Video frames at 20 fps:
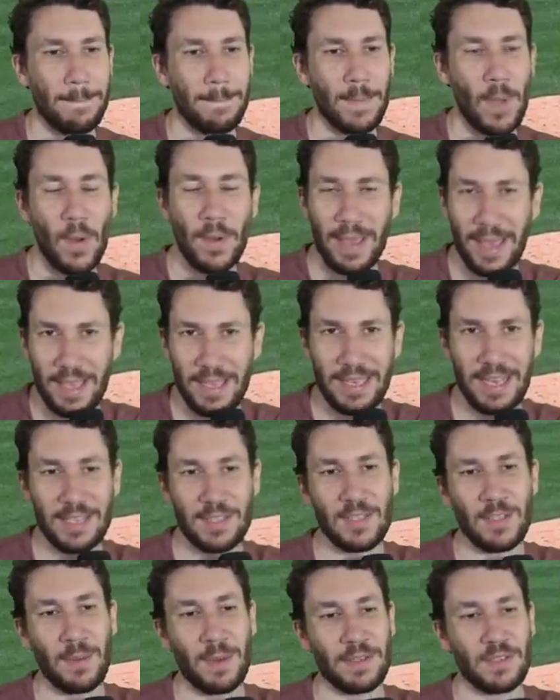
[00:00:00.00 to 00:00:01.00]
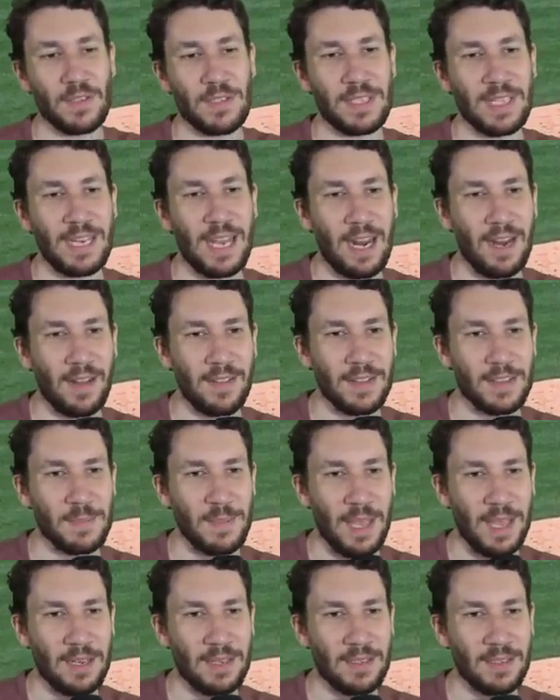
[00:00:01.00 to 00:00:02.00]
Okay, you got two outs. Just get out of this,
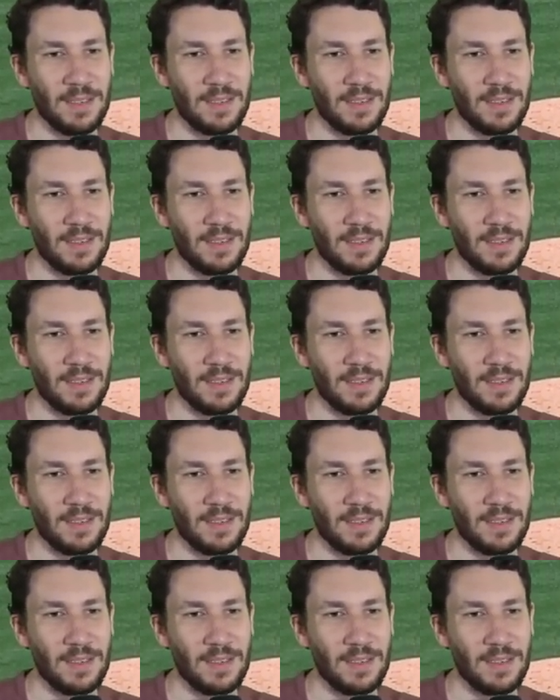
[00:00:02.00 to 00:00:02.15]
man.